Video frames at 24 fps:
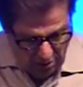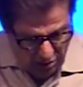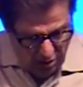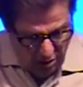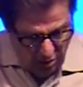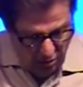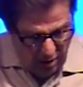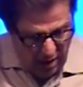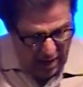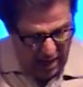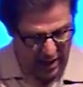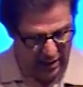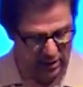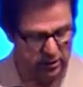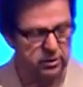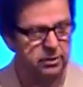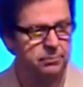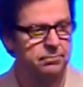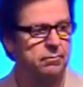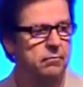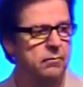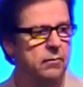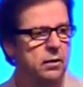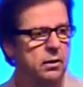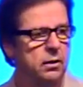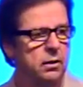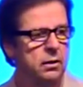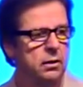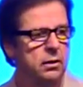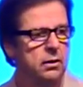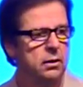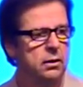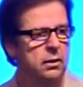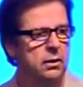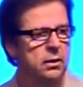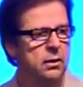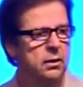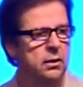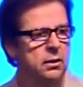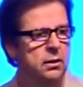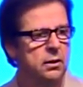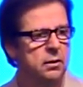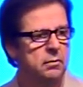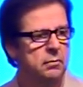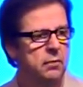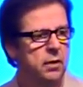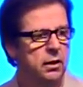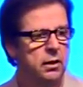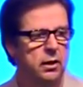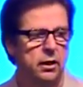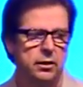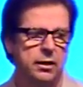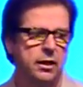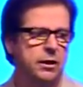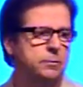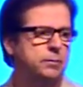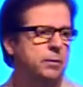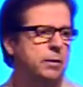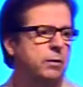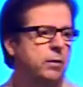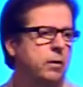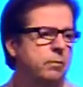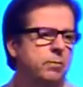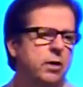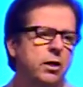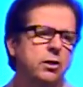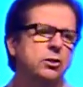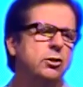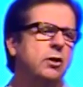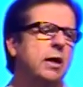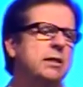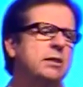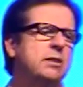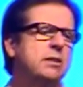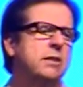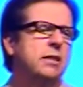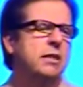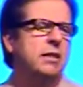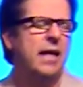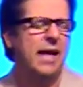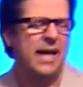you don't ask. A lot of times people come, Brother Joe, I just need,